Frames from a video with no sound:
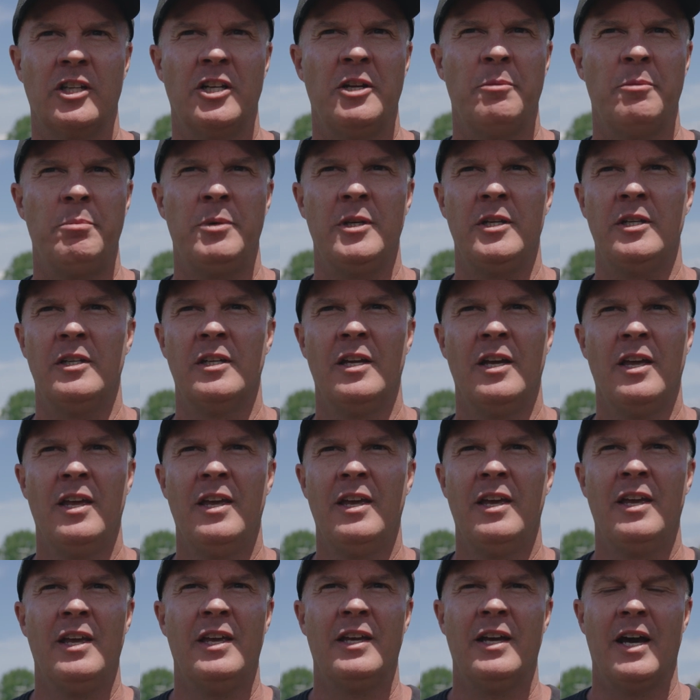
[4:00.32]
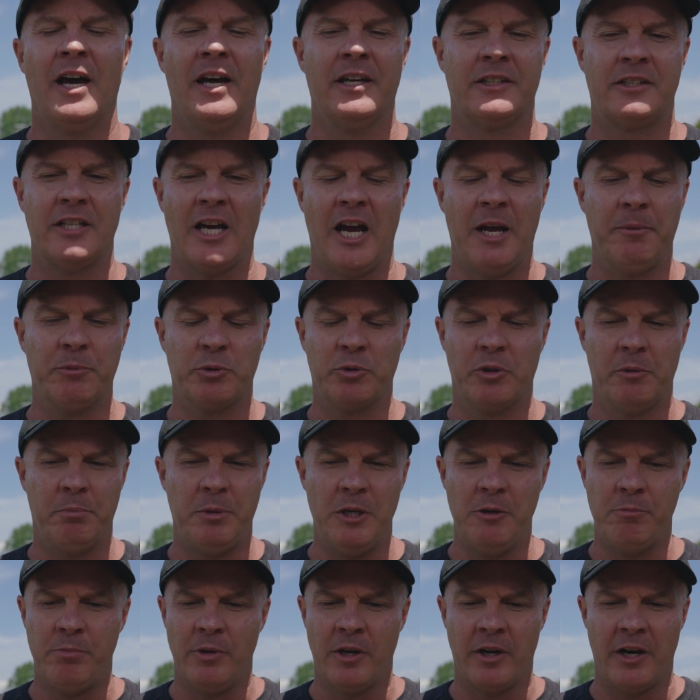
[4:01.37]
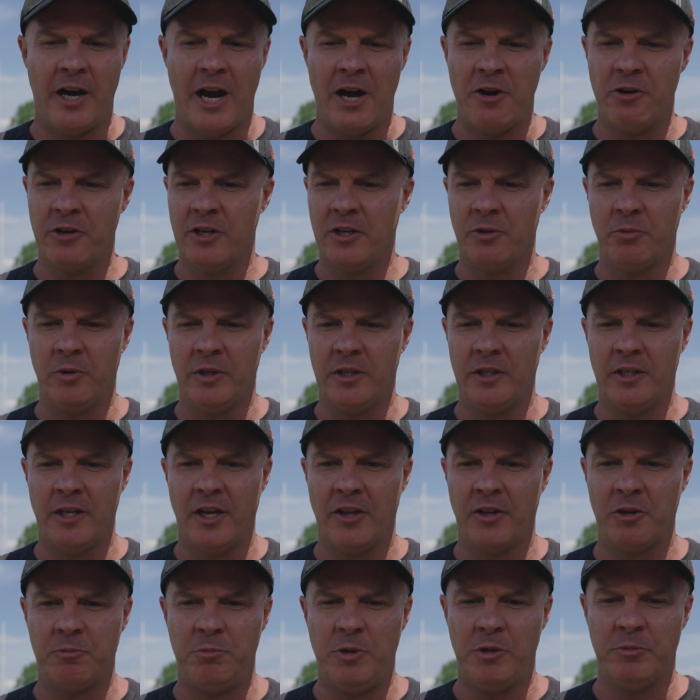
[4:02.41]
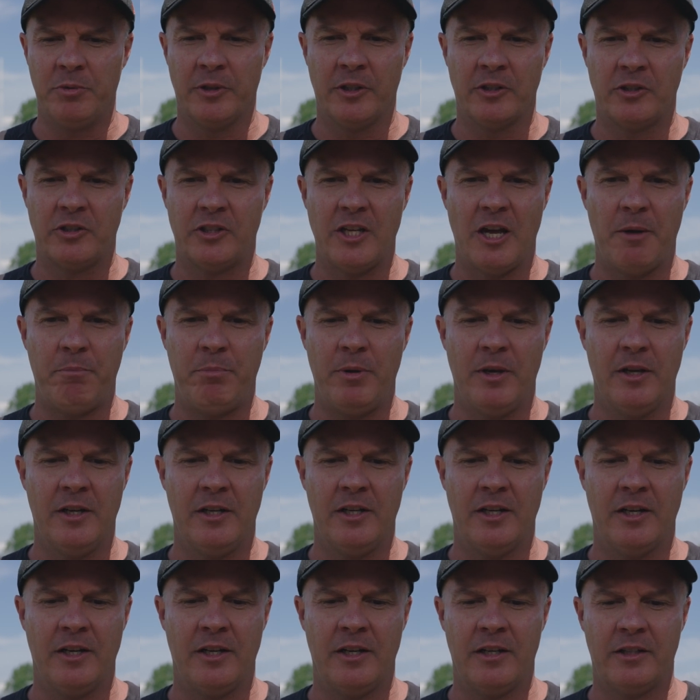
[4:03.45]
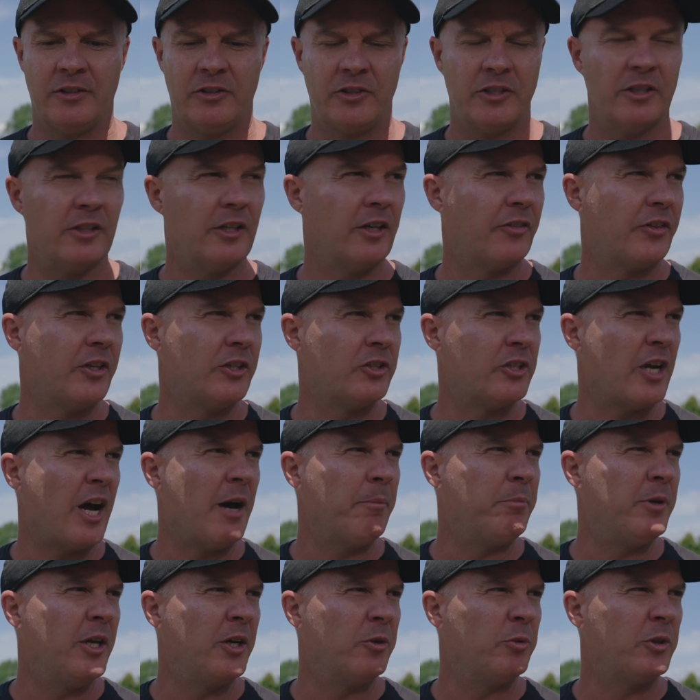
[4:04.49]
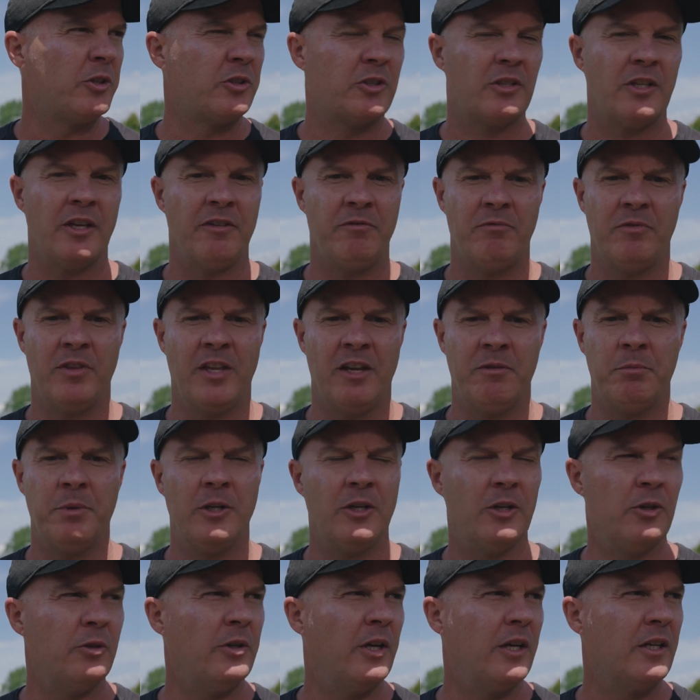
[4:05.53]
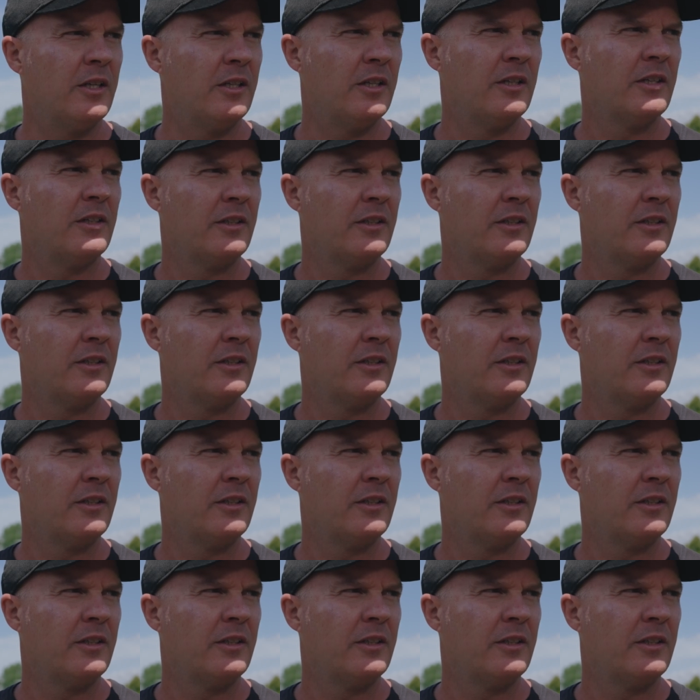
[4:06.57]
going to be times where people are out, and we need other people to step in and still get the job done, which they've been doing.